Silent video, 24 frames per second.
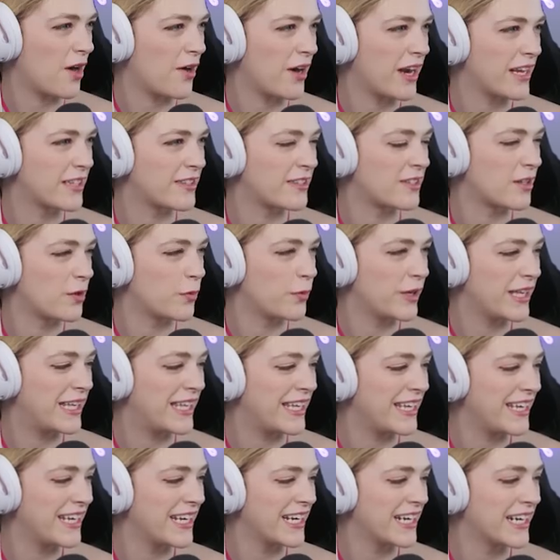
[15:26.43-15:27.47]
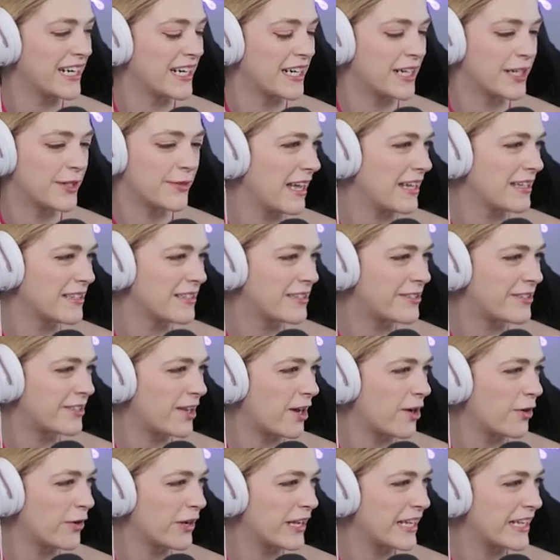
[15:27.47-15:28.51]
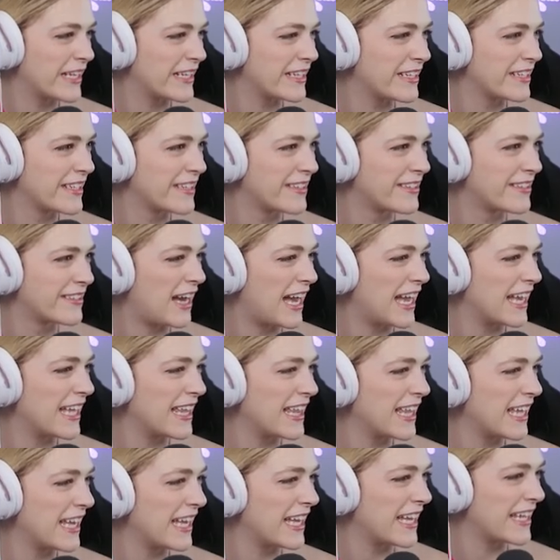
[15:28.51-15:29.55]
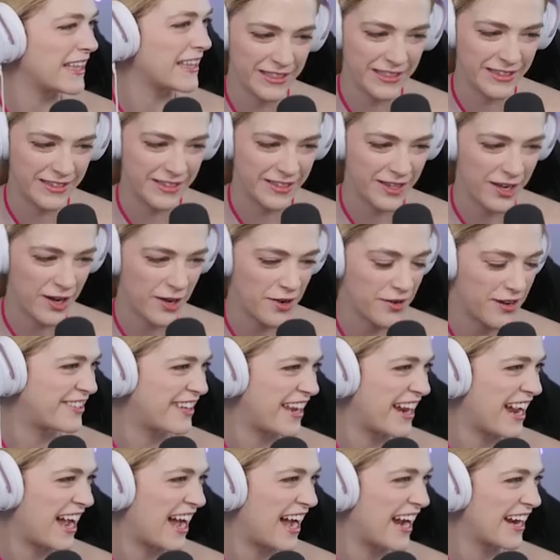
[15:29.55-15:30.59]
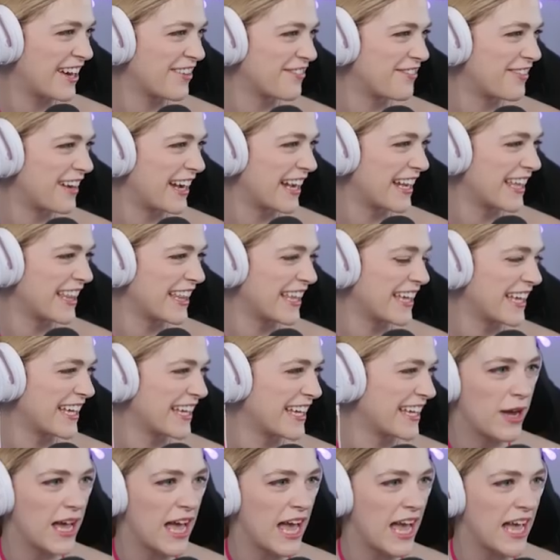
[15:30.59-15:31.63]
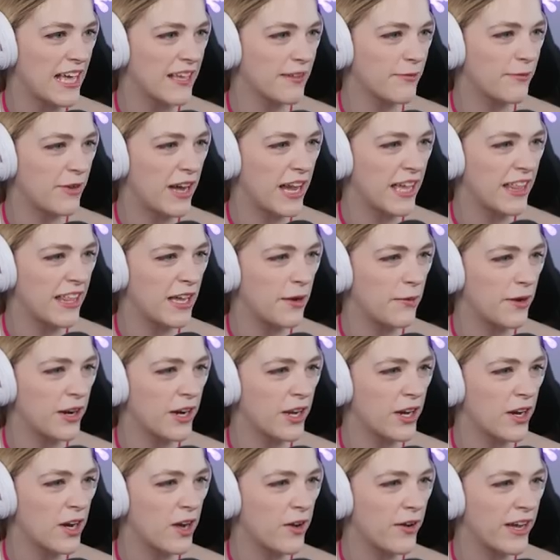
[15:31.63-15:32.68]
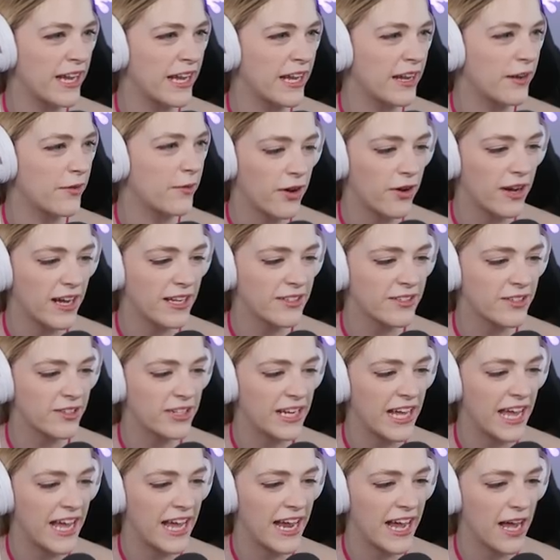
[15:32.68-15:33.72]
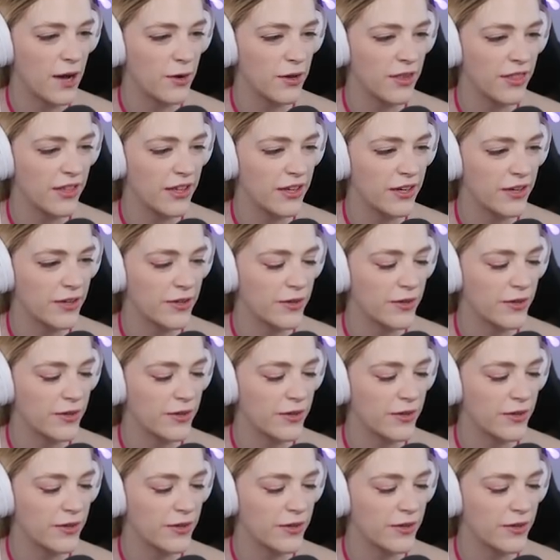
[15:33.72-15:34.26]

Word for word: All right, so we here, and so is Violet. Let's go say hi to Violet. Ah, Violet, where are you going? Go ask her to hang out with you.